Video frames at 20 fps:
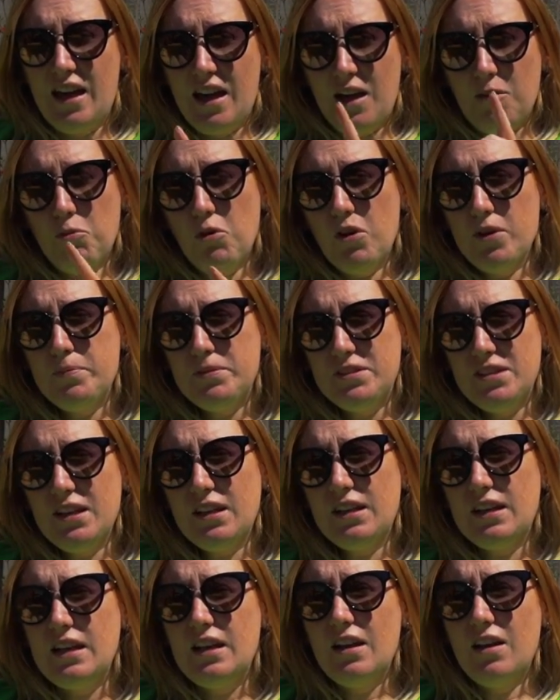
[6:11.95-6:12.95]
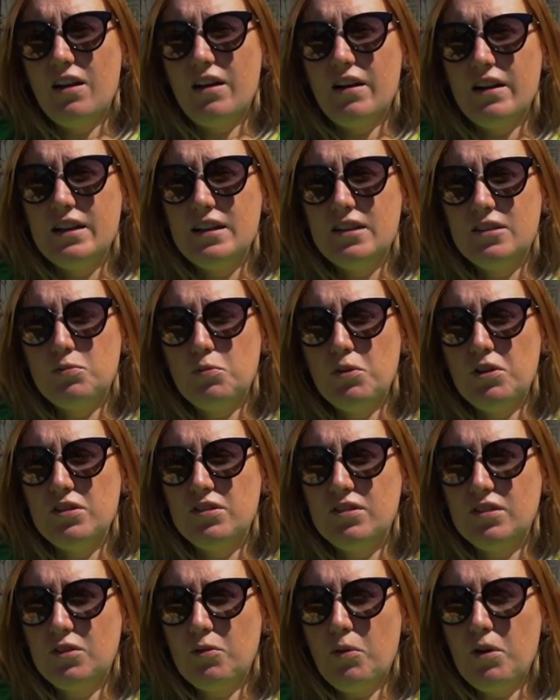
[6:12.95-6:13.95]
And what I particularly liked
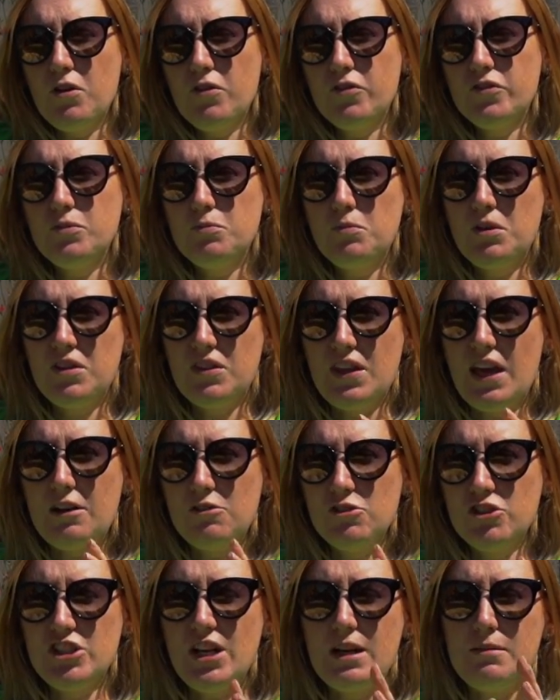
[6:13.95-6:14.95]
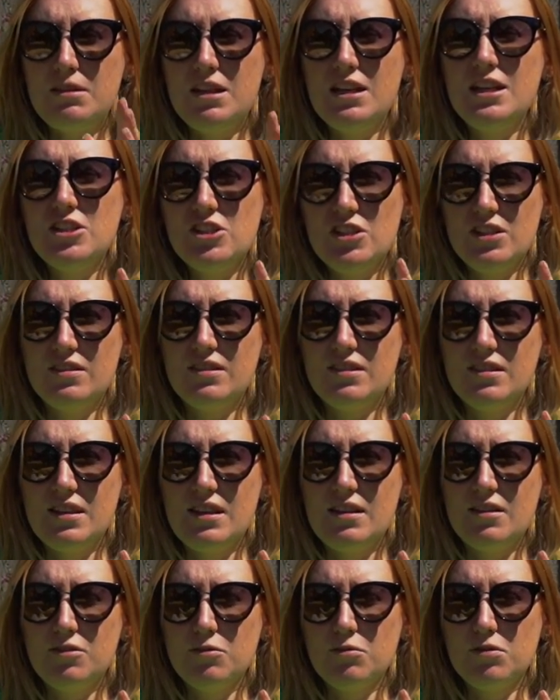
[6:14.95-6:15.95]
was, quite often with L-shaped kitchens and
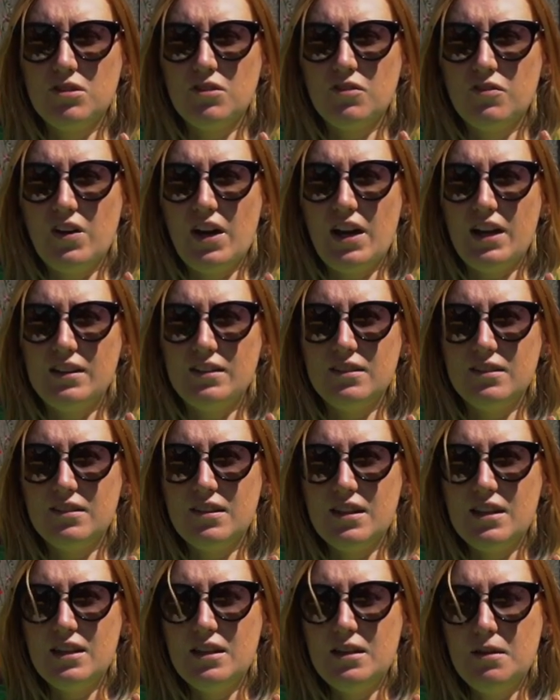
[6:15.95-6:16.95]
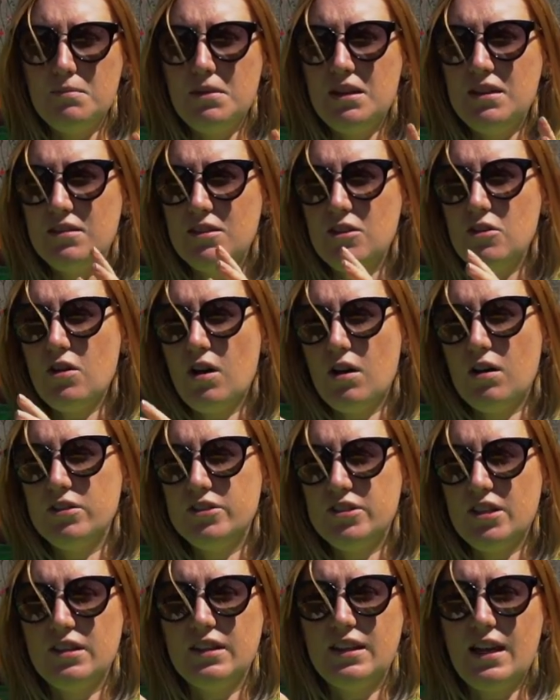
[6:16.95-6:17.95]
these sorts of vans, it means that you can't
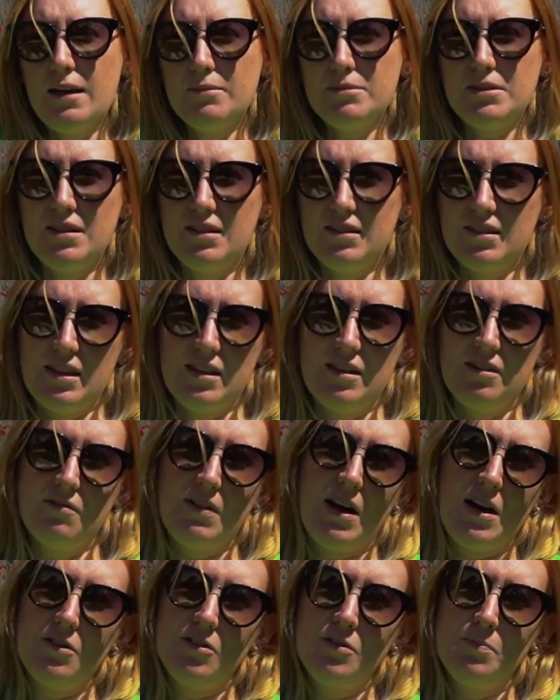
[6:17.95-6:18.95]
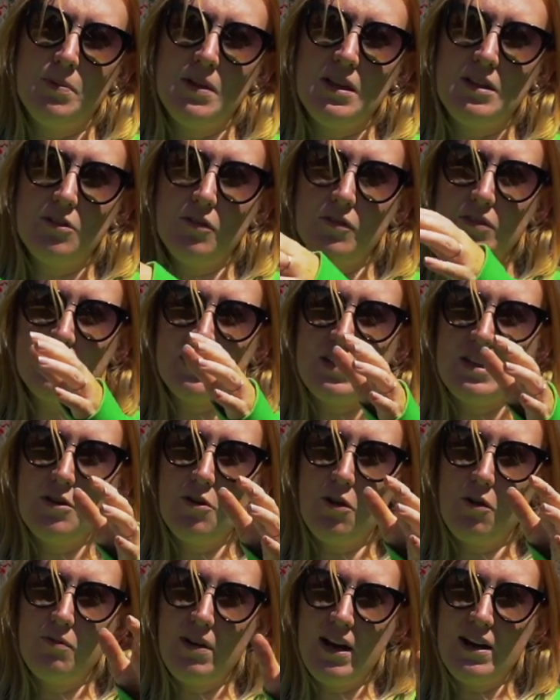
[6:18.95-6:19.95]
turn the captain's seat around. But he's obviously
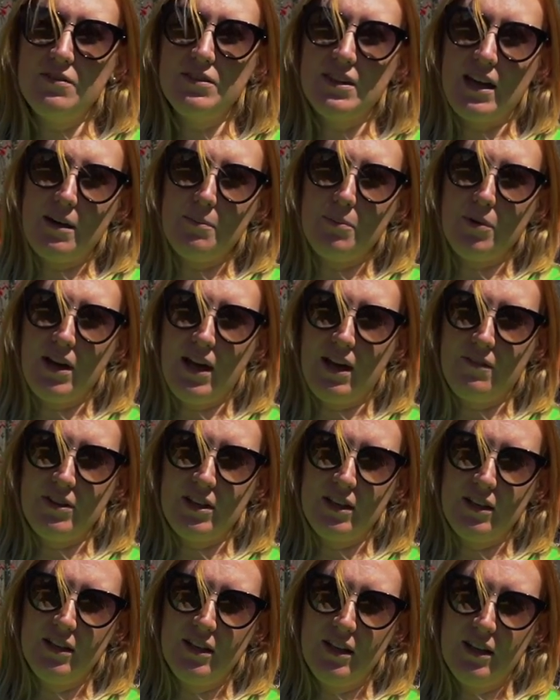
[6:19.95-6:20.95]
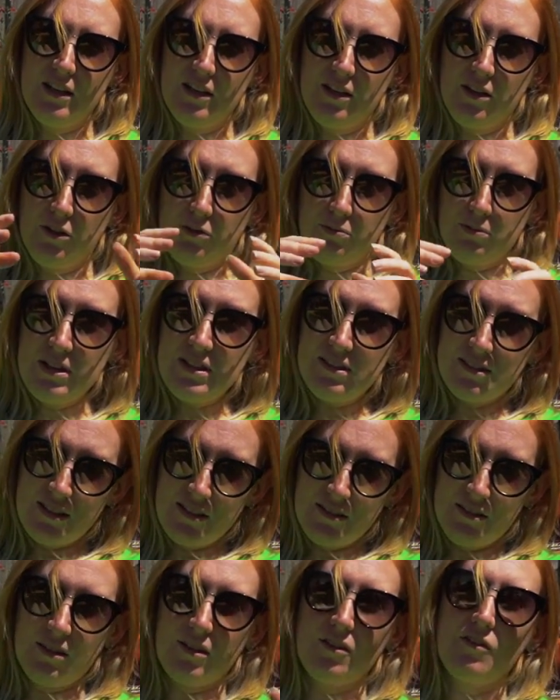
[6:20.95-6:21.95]
got around that by having 3
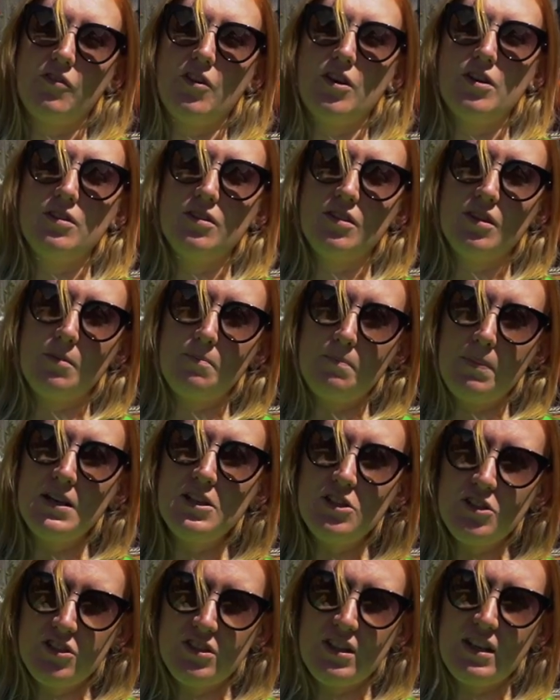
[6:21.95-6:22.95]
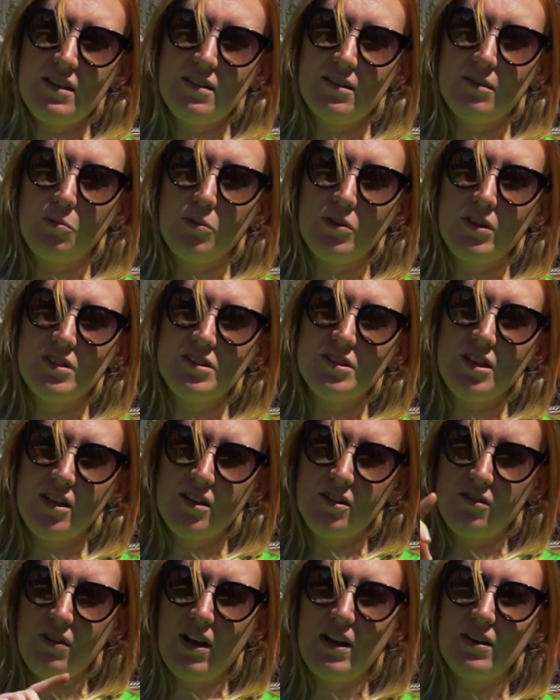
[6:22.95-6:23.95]
seats at the front, so the bench seat is the one that
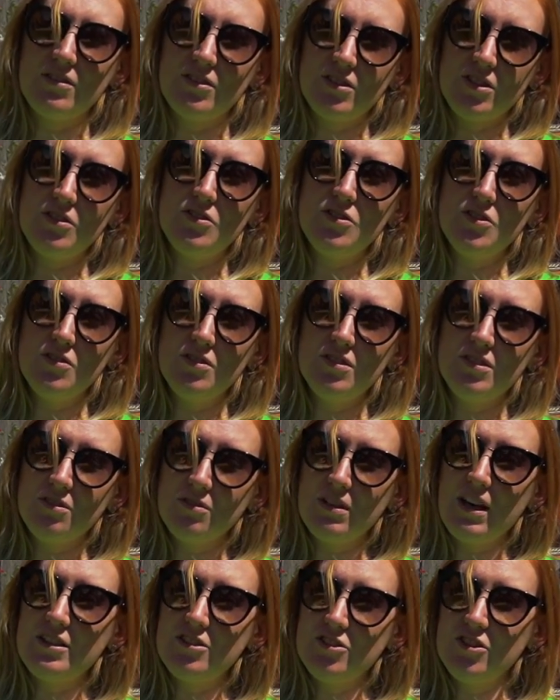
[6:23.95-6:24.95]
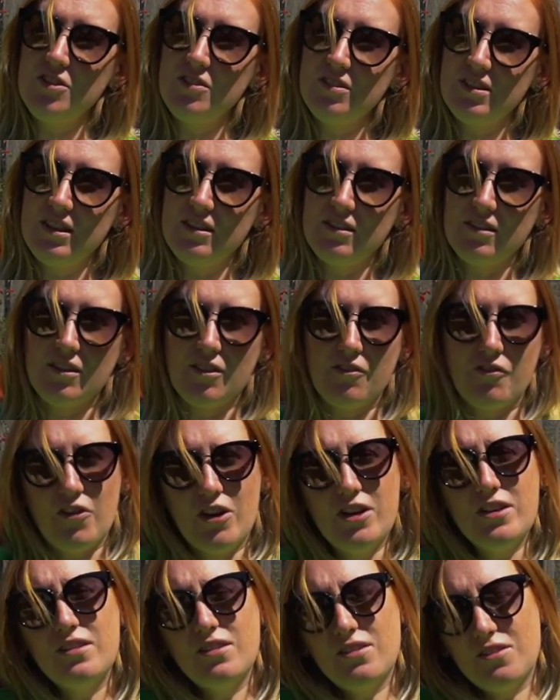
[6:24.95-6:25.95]
turns around, so you do still get 2 seats at the
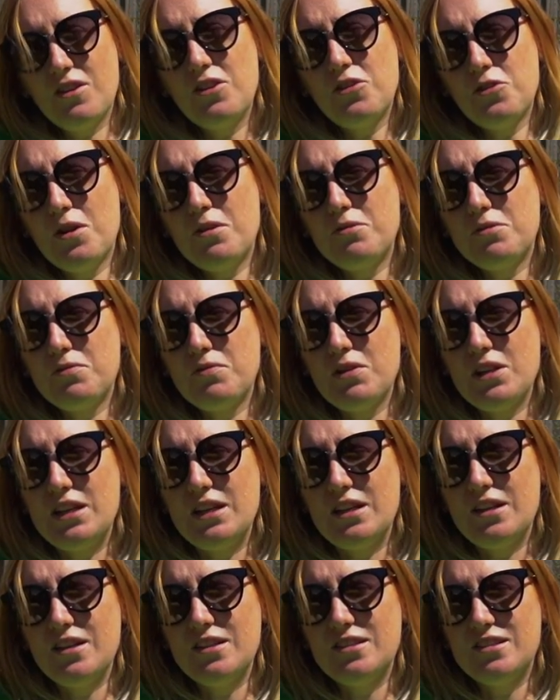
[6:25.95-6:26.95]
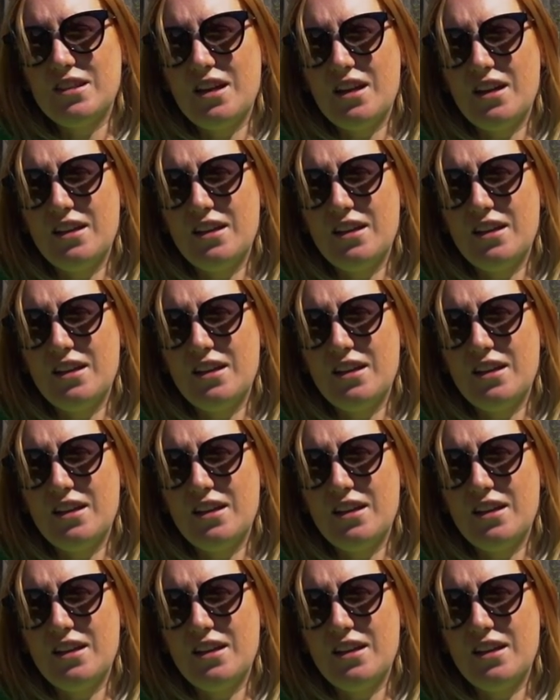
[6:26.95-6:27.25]
front. So I thought that was a really good